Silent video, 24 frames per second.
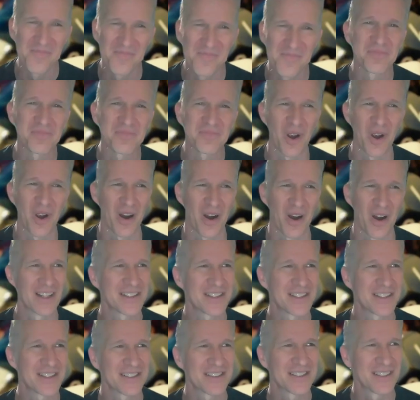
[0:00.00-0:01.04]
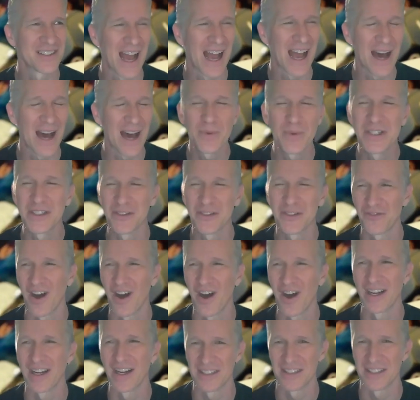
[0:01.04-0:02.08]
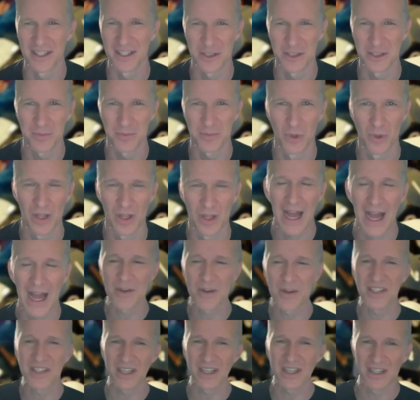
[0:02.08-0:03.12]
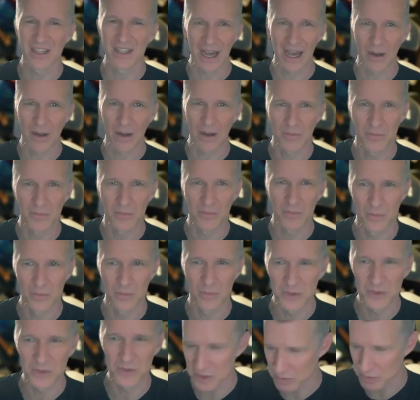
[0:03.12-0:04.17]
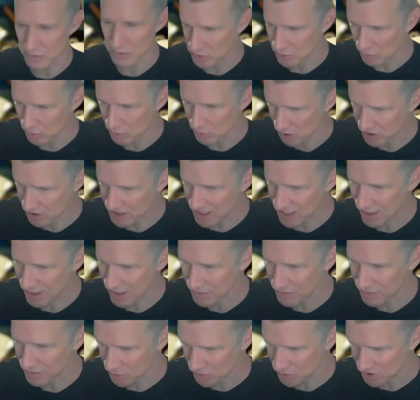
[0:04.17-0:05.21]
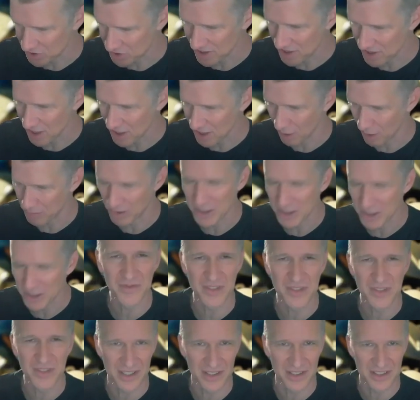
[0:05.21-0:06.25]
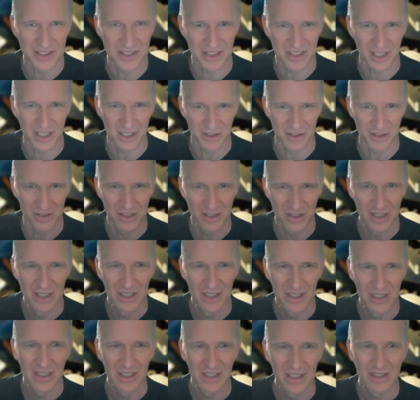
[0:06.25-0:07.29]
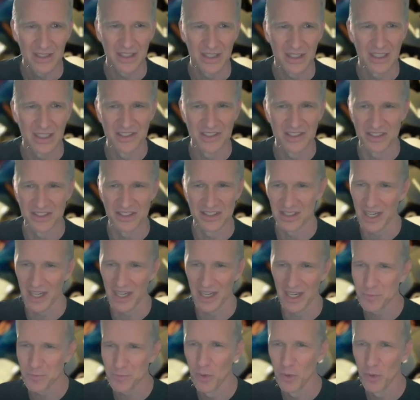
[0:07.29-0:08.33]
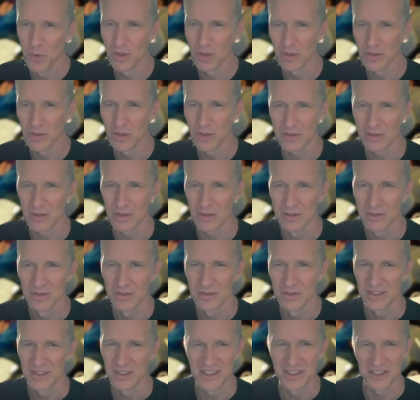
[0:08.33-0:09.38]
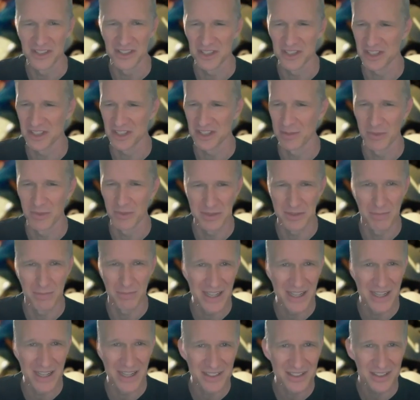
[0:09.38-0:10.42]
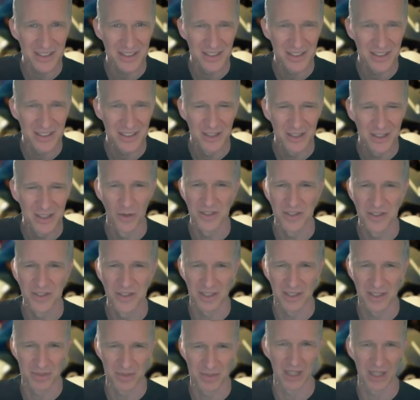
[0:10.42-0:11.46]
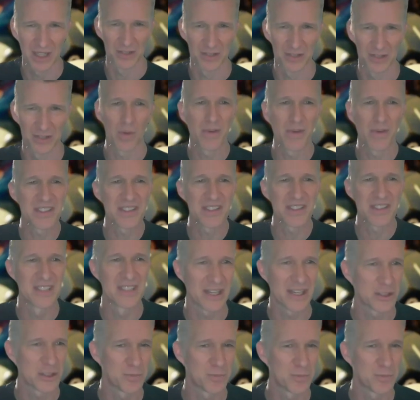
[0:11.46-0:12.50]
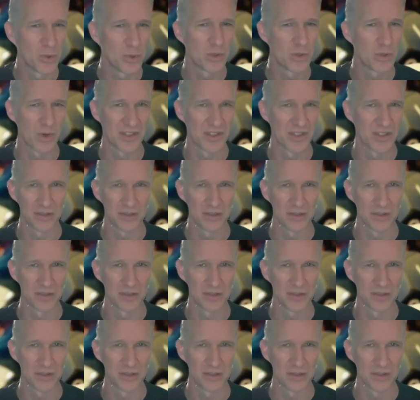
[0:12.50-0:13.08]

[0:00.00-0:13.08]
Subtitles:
All right, how do we define a dice pool? How you look down, you see a bunch of dice together. Is it a dice pool? Is it just someone's mess? Or is it something else? What makes a dice pool resolution